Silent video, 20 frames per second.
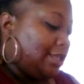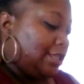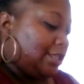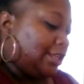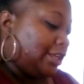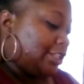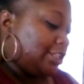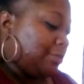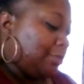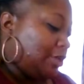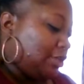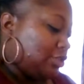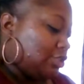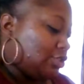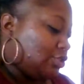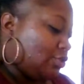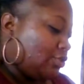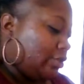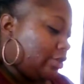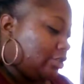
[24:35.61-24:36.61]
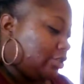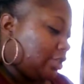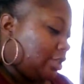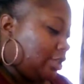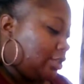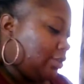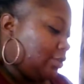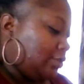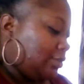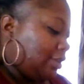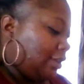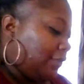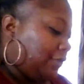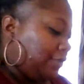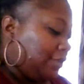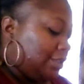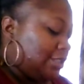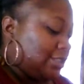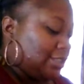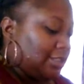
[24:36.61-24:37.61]
There's much storage in you.
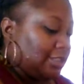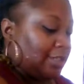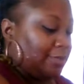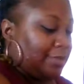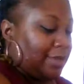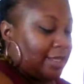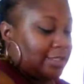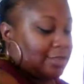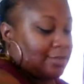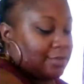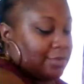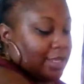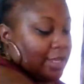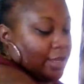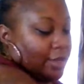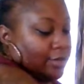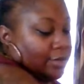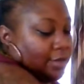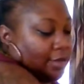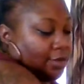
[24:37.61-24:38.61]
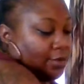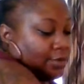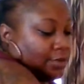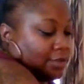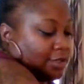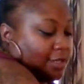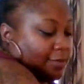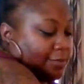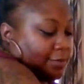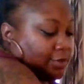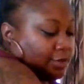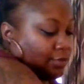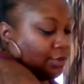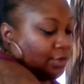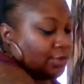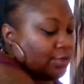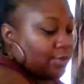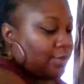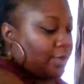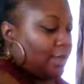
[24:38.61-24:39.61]
Definitely something about some downloads coming
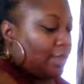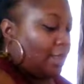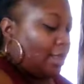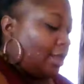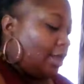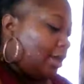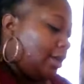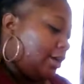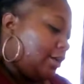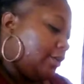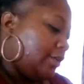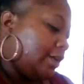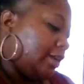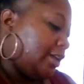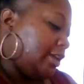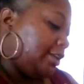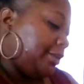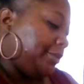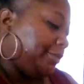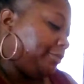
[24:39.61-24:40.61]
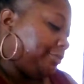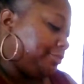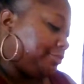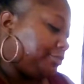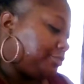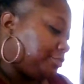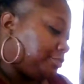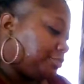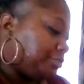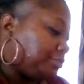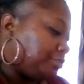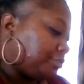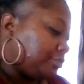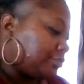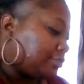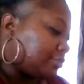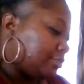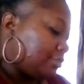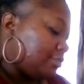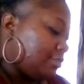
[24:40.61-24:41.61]
through. Okay.
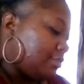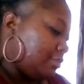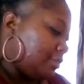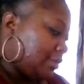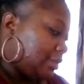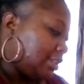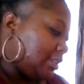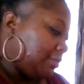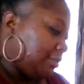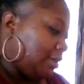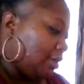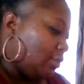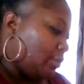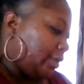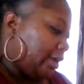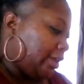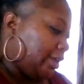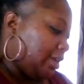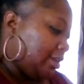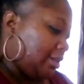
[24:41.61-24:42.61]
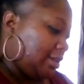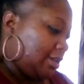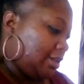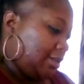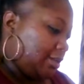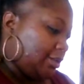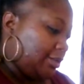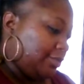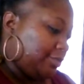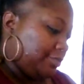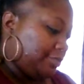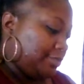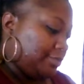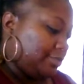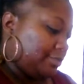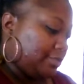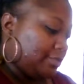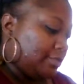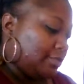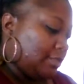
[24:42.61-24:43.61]
Something awakening here.
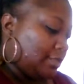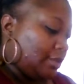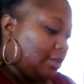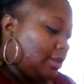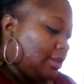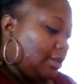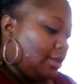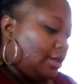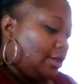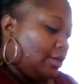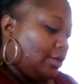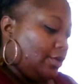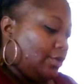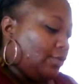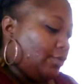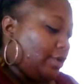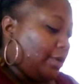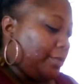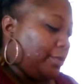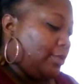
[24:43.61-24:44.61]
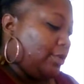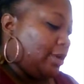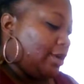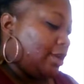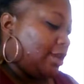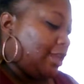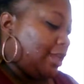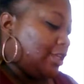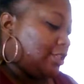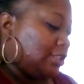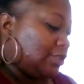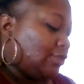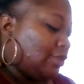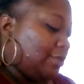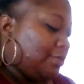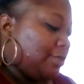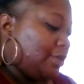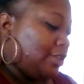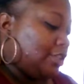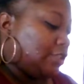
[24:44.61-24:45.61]
One more the next three
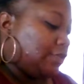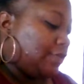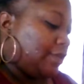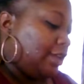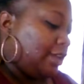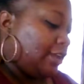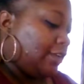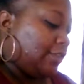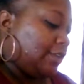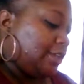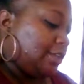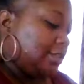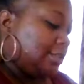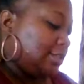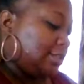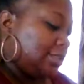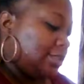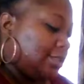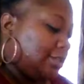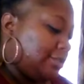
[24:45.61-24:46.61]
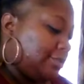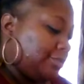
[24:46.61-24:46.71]
months for Aries.